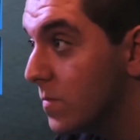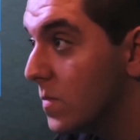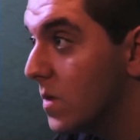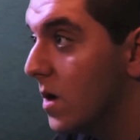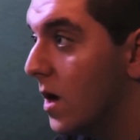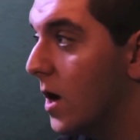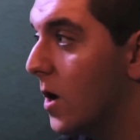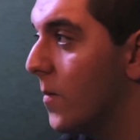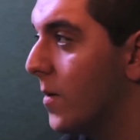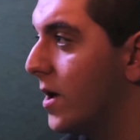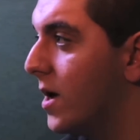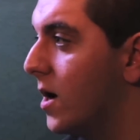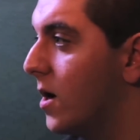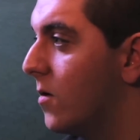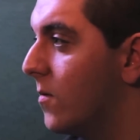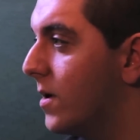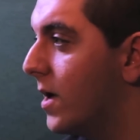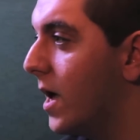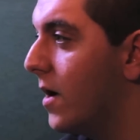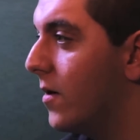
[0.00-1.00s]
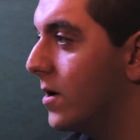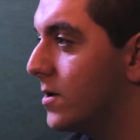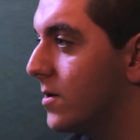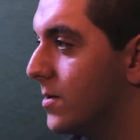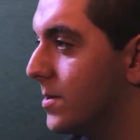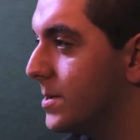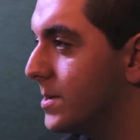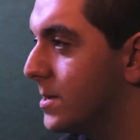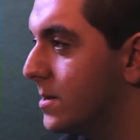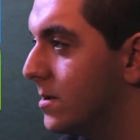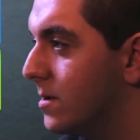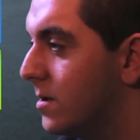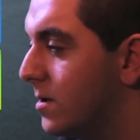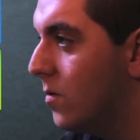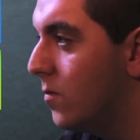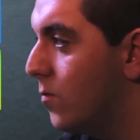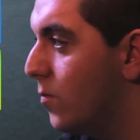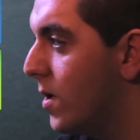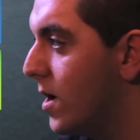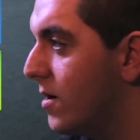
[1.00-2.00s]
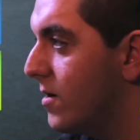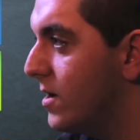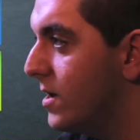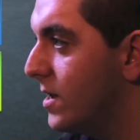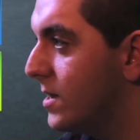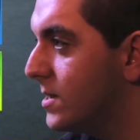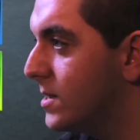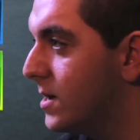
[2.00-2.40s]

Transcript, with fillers: There we go, characters. Where is